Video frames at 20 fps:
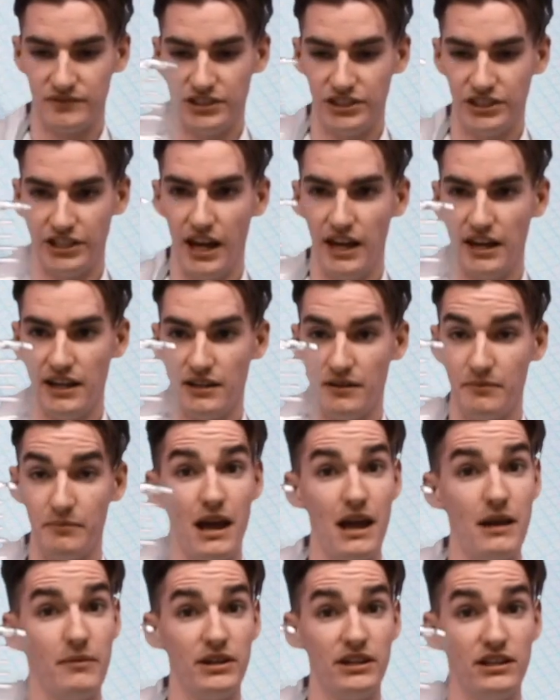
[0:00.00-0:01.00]
Shake it
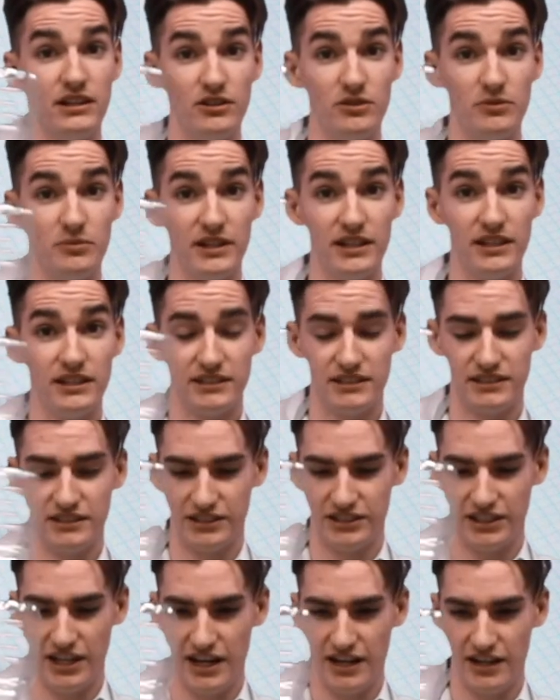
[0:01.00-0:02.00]
maybe a little bit to
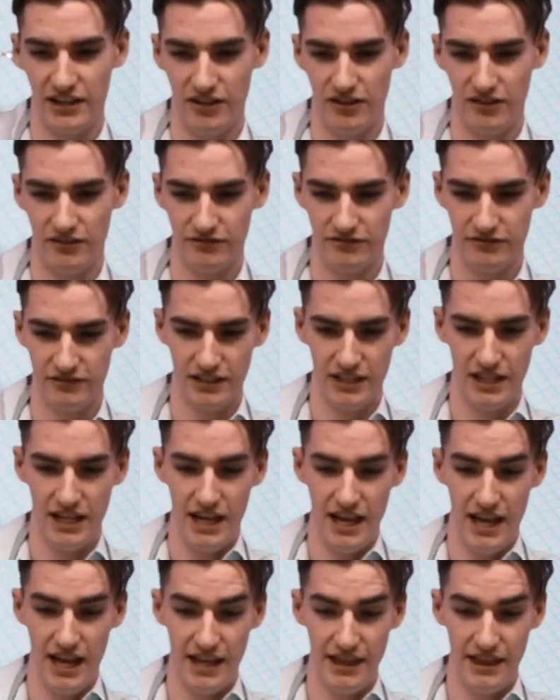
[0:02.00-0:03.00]
shake it off.
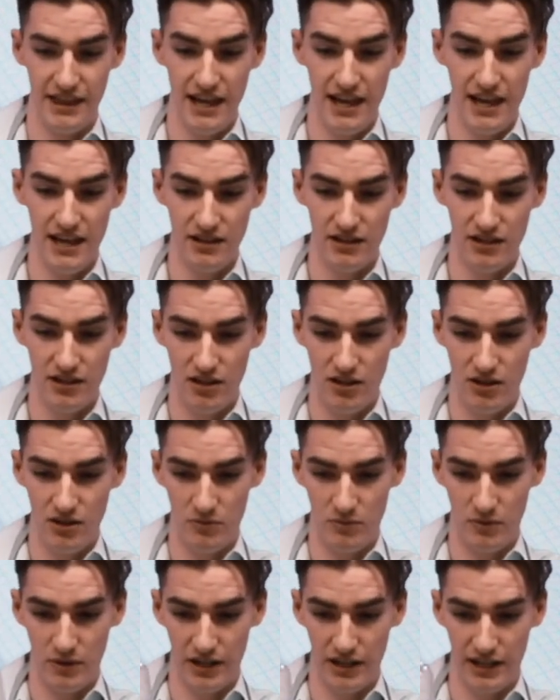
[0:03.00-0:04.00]
And then
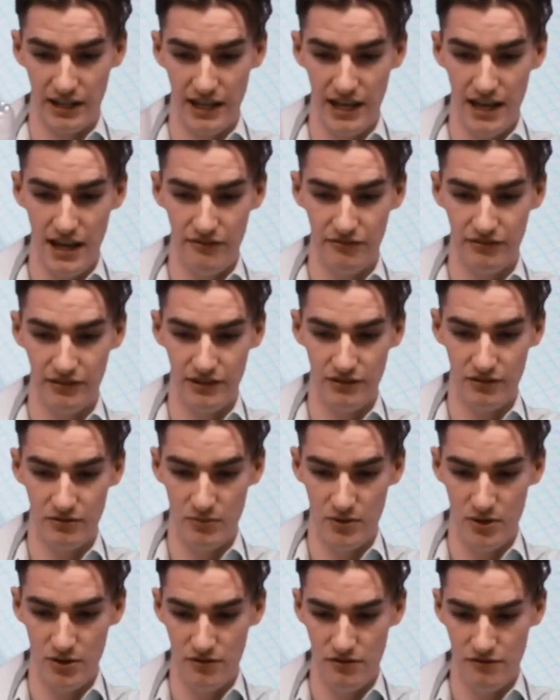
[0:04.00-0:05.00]
we're going to carefully
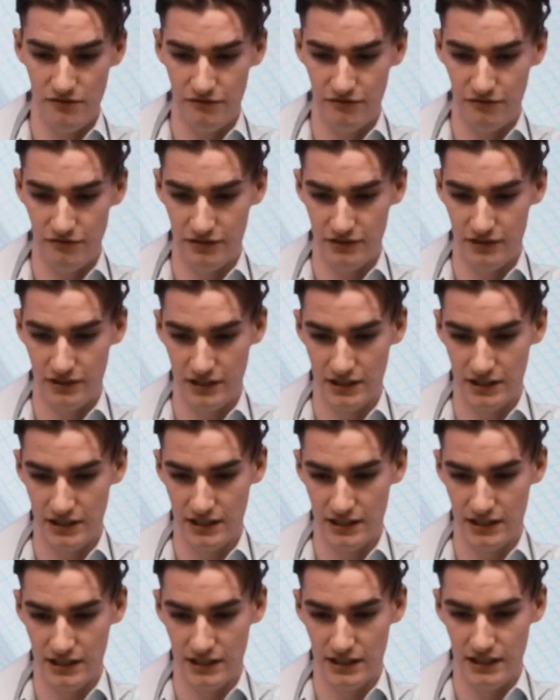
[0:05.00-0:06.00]
remove
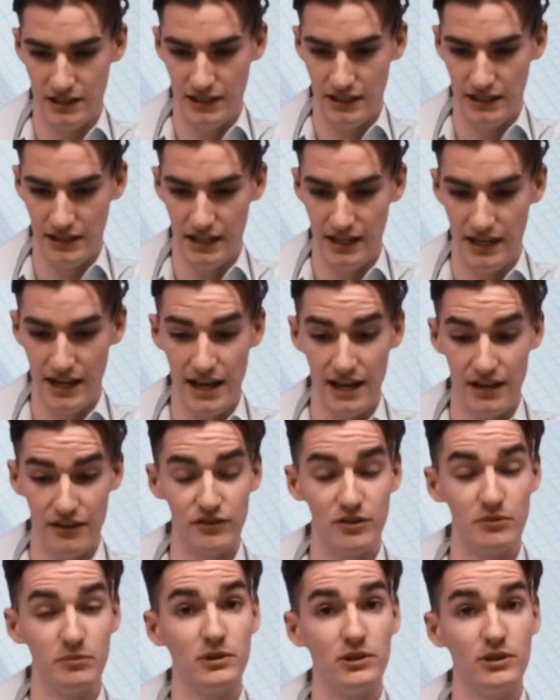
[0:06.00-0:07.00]
the neck of
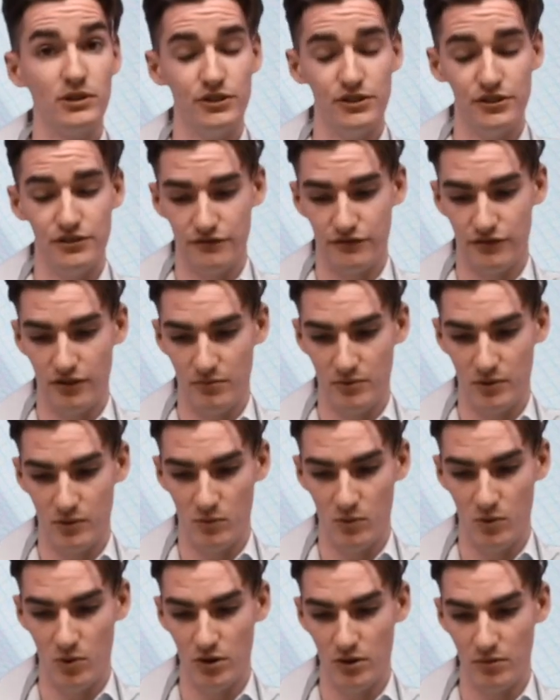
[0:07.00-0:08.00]
the balloon from the
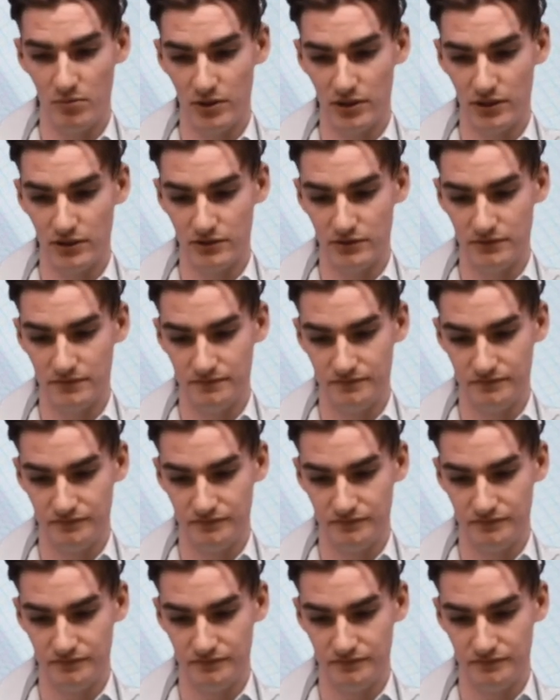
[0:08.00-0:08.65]
water bottle.